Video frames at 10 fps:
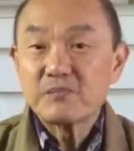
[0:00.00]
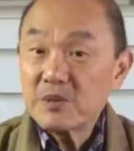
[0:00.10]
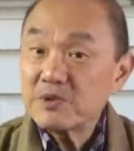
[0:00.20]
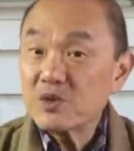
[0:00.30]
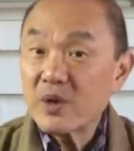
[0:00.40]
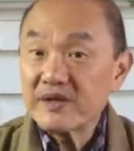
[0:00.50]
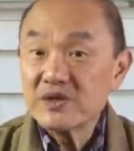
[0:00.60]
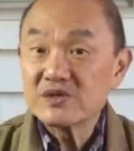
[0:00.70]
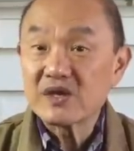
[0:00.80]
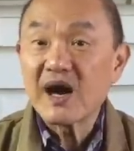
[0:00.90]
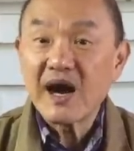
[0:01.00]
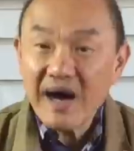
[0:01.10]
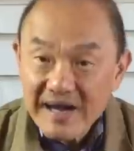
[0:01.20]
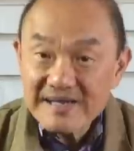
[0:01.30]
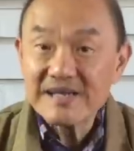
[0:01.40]
people who are used to
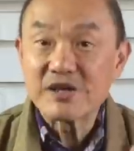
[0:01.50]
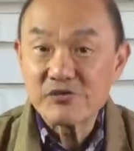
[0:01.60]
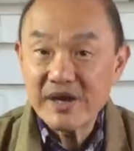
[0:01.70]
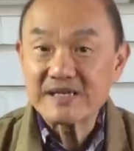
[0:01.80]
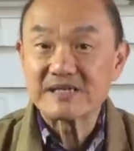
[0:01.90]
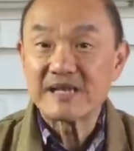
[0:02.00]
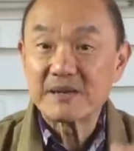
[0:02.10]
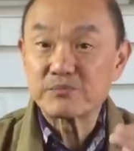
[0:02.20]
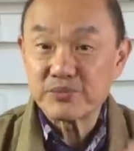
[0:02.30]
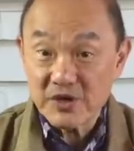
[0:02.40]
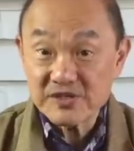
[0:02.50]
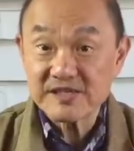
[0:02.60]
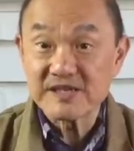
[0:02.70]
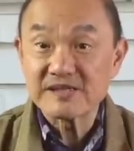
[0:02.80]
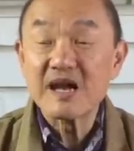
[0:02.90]
highly corrected and
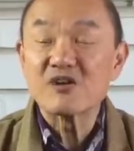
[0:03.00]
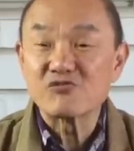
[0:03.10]
processed